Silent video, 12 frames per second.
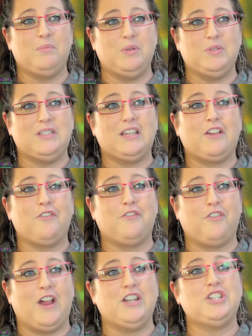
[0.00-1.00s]
music,
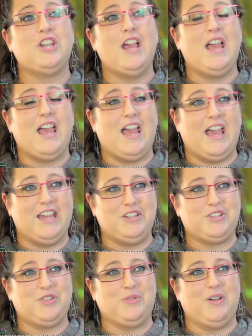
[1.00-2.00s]
French,
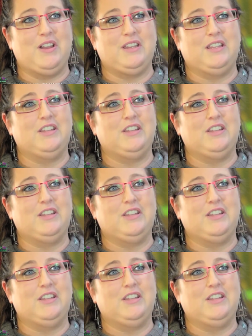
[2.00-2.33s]
and karate,